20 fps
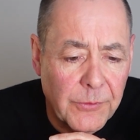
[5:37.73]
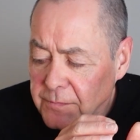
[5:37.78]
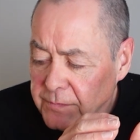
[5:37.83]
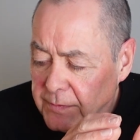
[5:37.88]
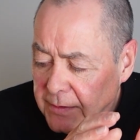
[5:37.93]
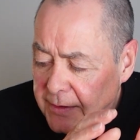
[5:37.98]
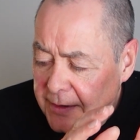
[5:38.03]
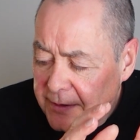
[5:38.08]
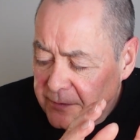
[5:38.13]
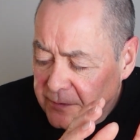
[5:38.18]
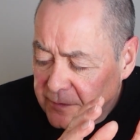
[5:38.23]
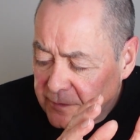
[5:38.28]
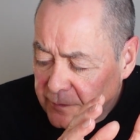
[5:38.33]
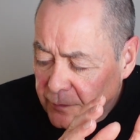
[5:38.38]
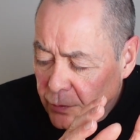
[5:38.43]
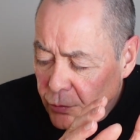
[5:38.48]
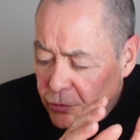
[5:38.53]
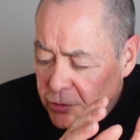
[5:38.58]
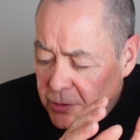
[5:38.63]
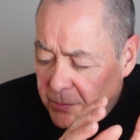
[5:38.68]
So let's
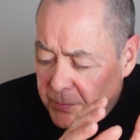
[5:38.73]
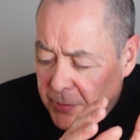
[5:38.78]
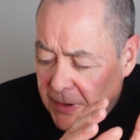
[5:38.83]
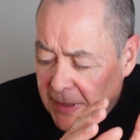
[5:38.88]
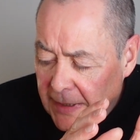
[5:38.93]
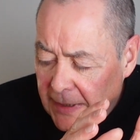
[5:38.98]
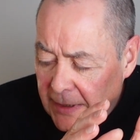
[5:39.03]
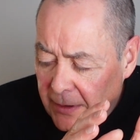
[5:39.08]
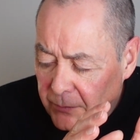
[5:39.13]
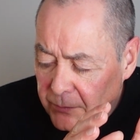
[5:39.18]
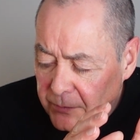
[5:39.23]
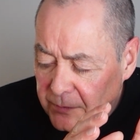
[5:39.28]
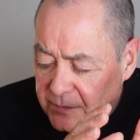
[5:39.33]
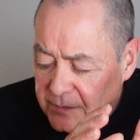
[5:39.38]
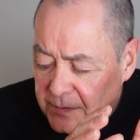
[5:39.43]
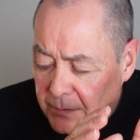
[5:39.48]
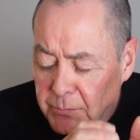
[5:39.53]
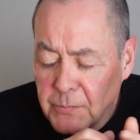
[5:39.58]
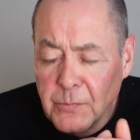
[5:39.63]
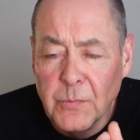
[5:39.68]
talk about
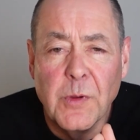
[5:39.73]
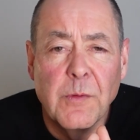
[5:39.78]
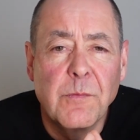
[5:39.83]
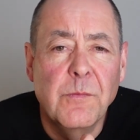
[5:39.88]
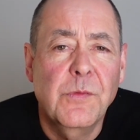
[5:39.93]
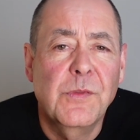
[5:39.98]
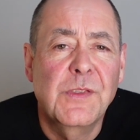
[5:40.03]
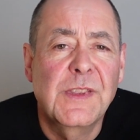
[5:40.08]
some of